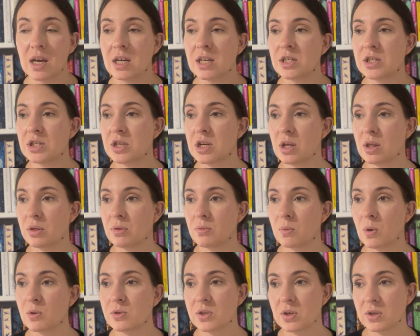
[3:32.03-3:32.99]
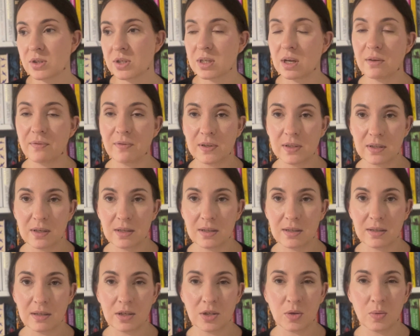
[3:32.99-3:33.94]
She throws herself into
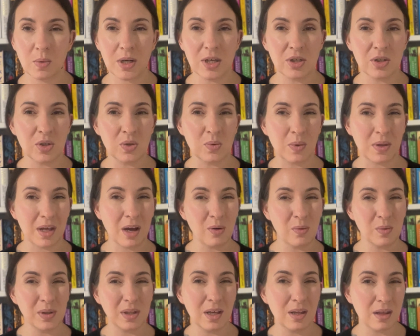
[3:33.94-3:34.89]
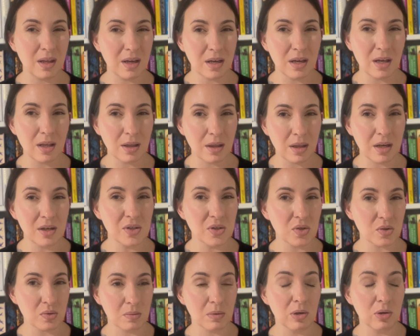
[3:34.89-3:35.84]
these situations without really thinking
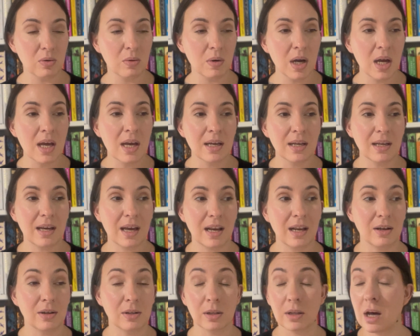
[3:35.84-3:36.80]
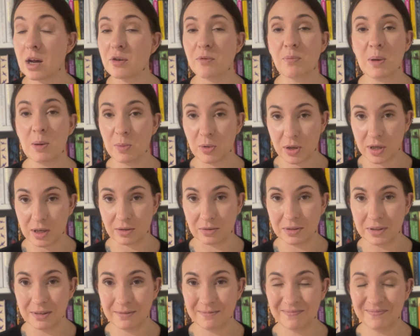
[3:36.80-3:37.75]
things through, getting a lot of people
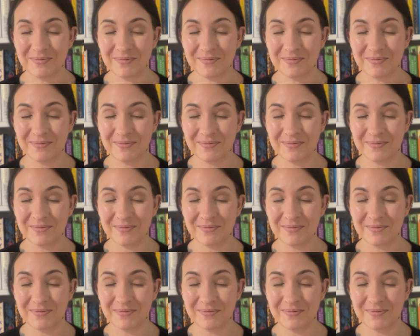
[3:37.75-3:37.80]
killed,